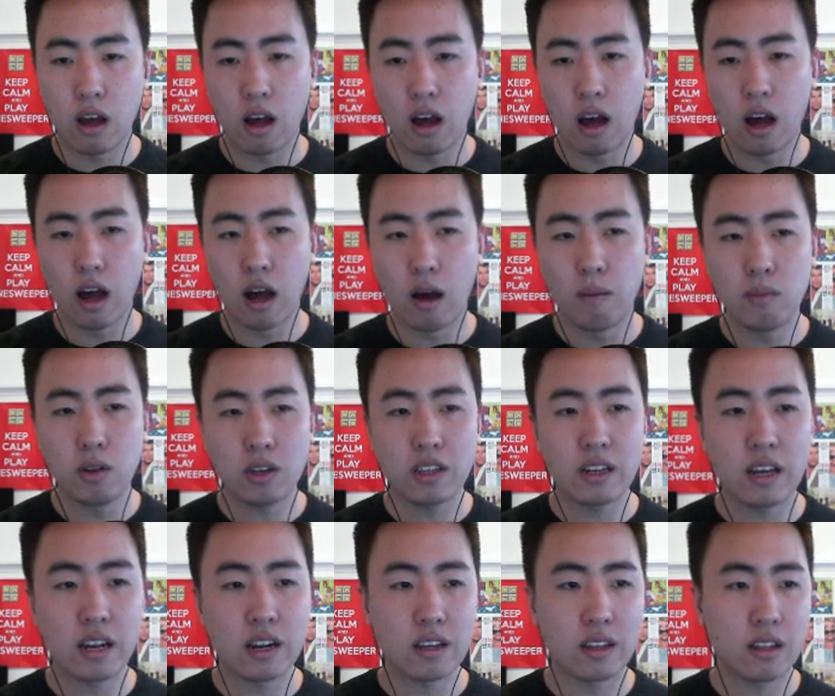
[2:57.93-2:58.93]
I'm looking
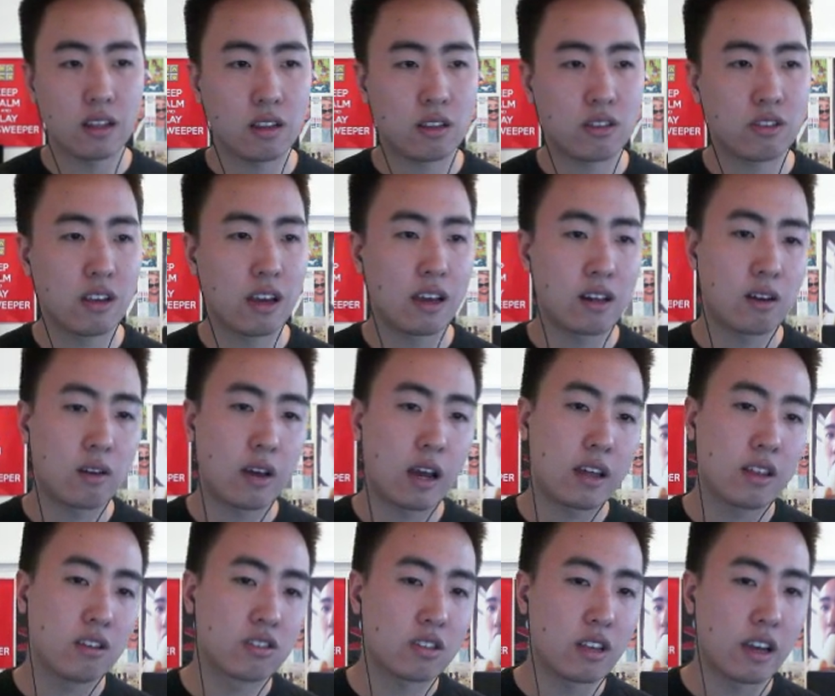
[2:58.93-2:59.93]
at it saying, okay,
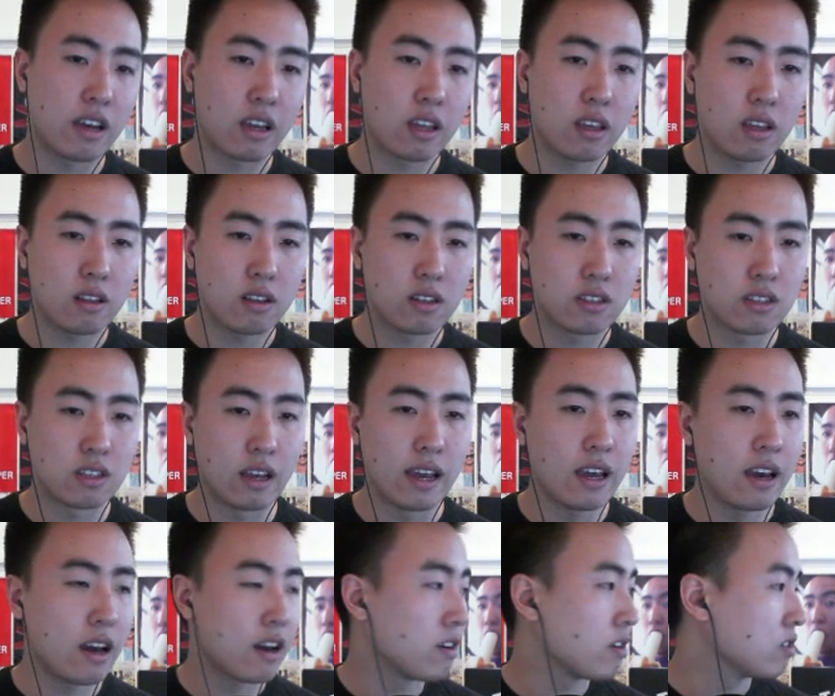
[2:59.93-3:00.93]
there's like, let's see,
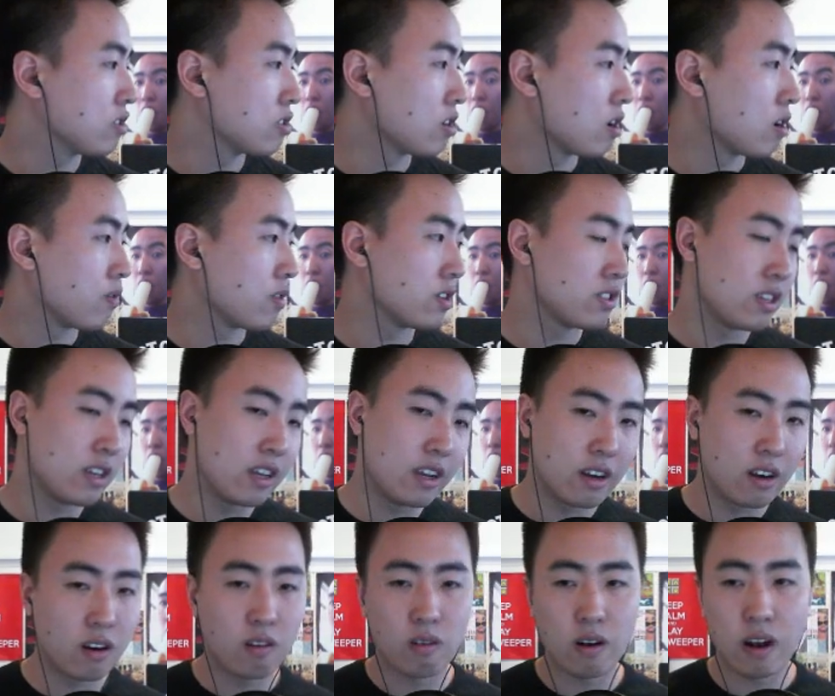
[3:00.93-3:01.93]
800 servers
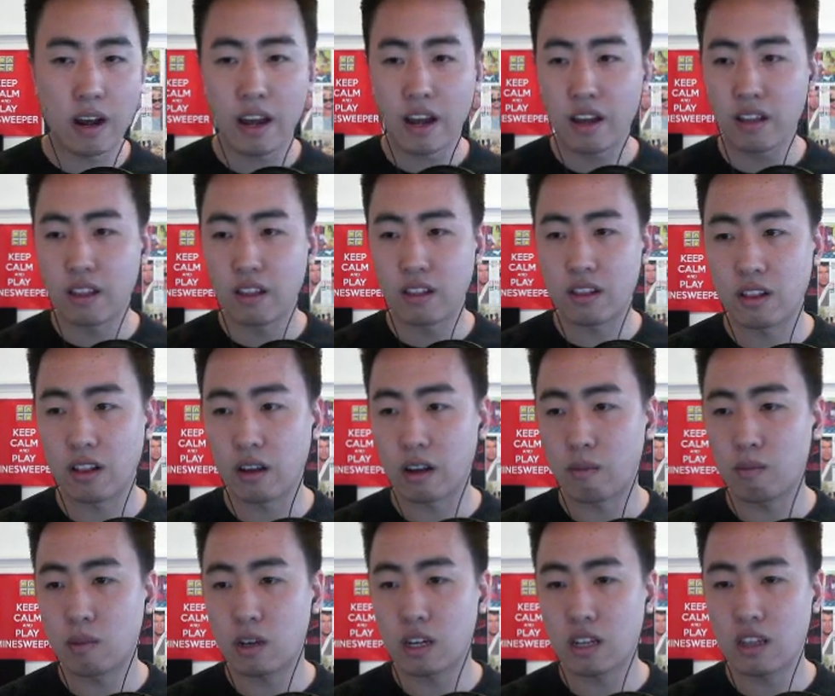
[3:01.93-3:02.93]
here, right? And
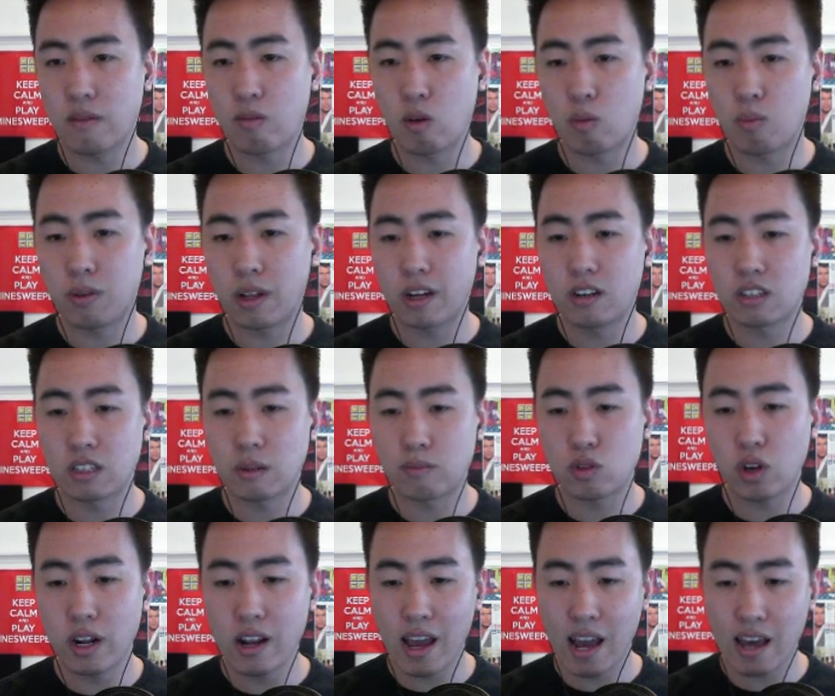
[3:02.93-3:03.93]
I'm looking at the number of players, and I'm
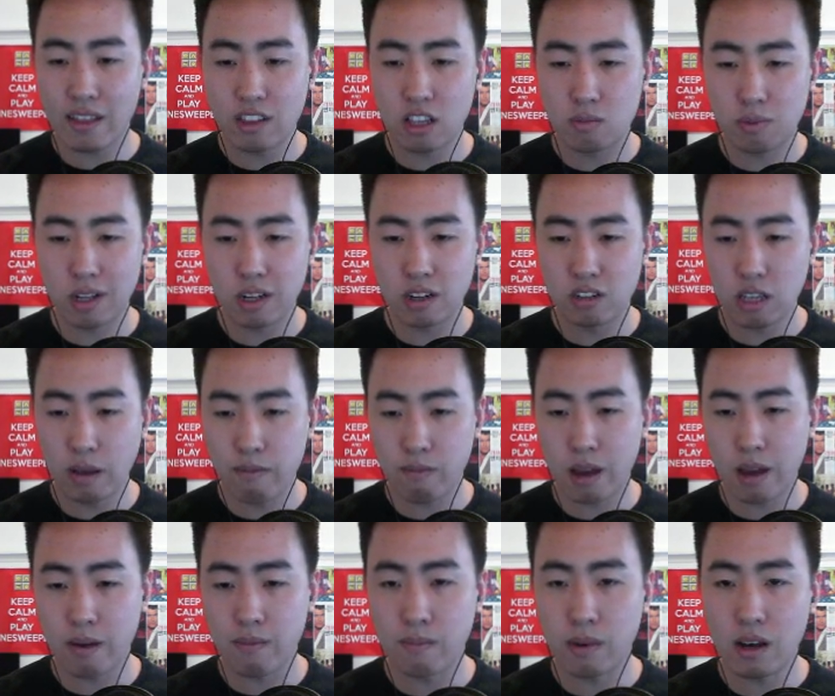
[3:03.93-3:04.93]
trying to add these players up in
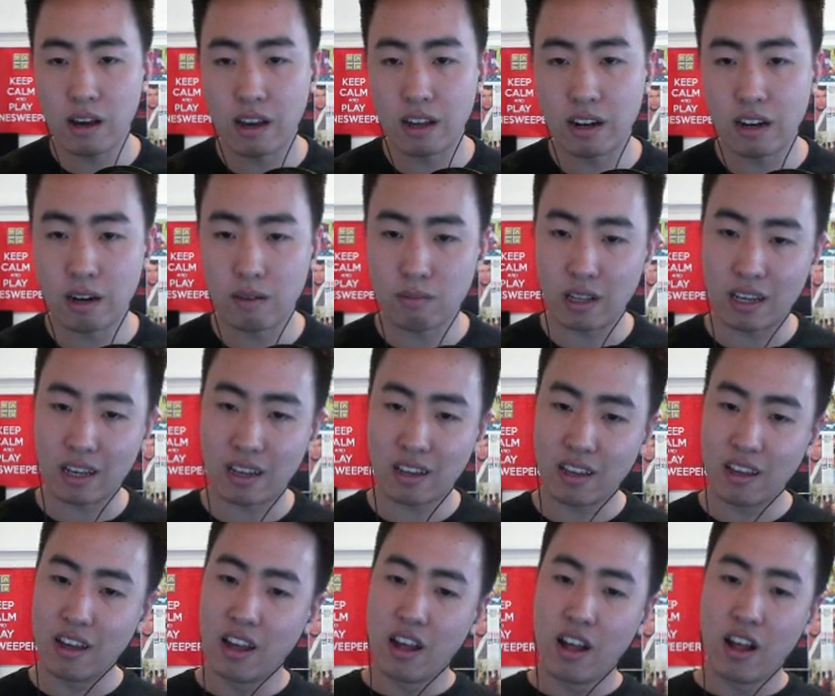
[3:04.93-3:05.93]
my mind, and I'm like,
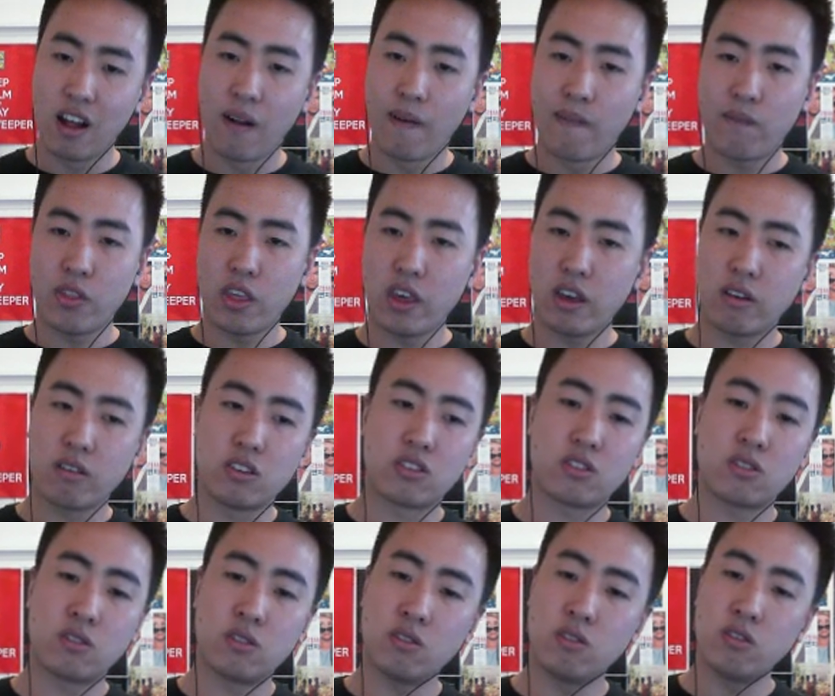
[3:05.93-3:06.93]
there
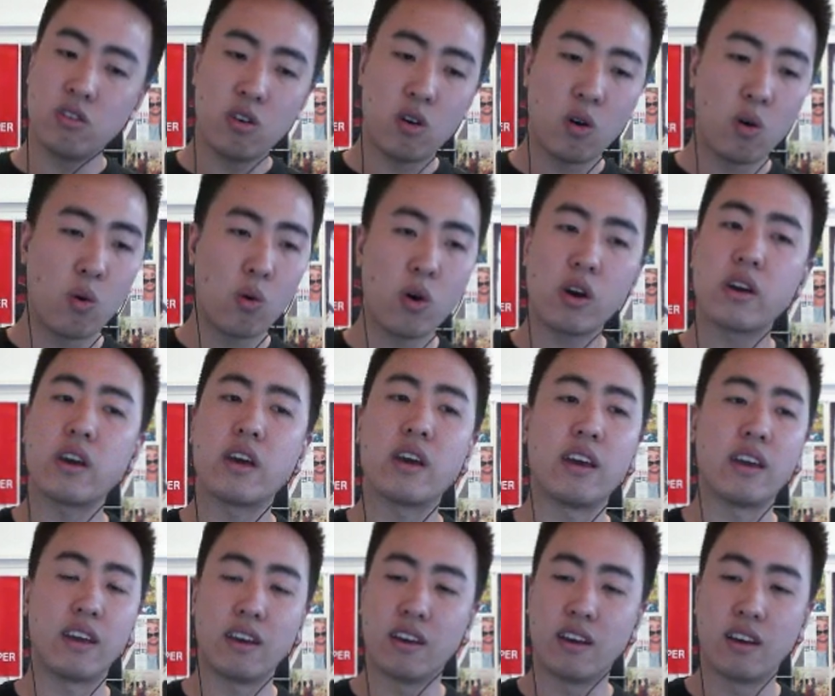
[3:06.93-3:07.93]
is no
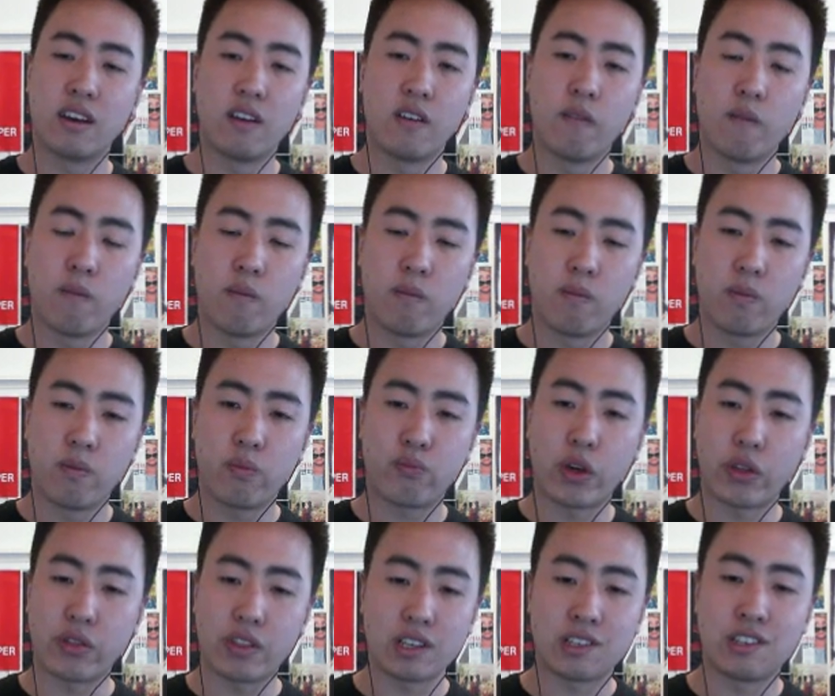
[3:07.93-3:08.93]
way
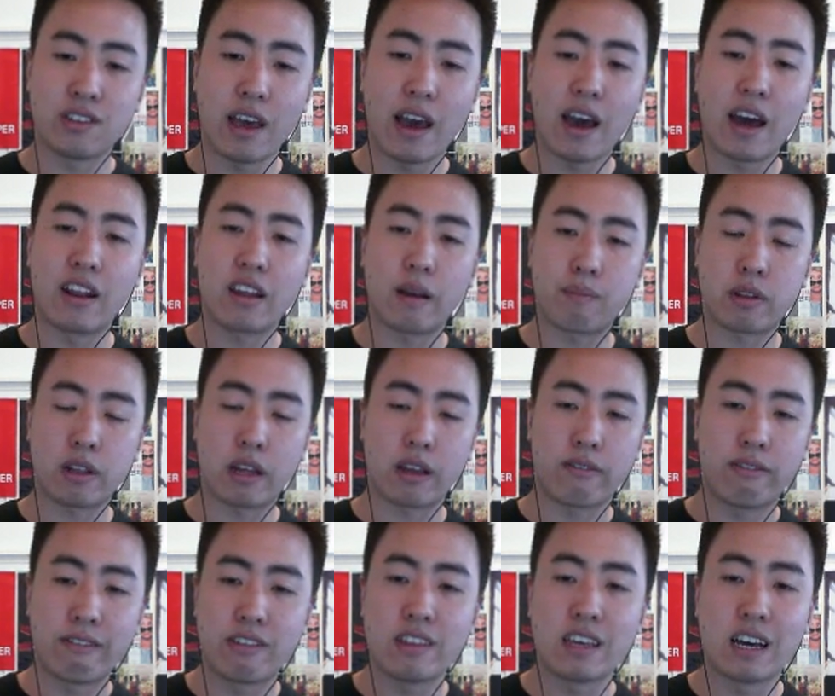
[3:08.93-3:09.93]
that this is adding up to like
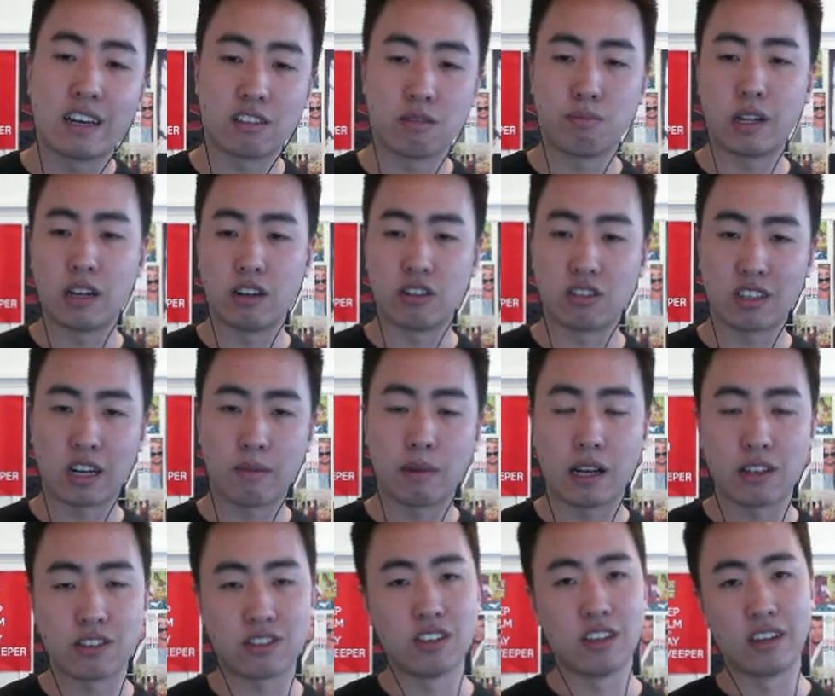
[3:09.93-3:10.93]
50,000 players that I'm
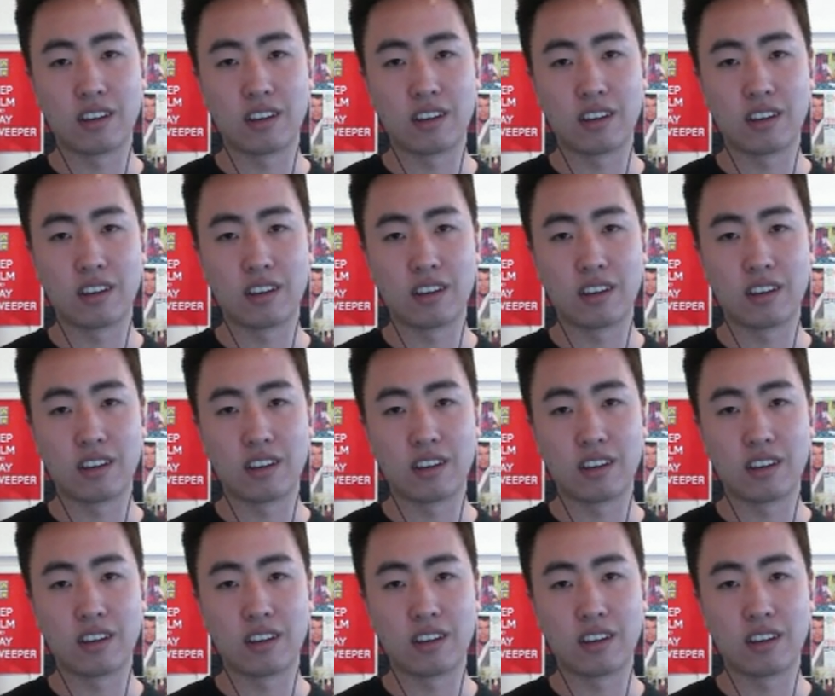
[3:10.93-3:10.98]
not seeing,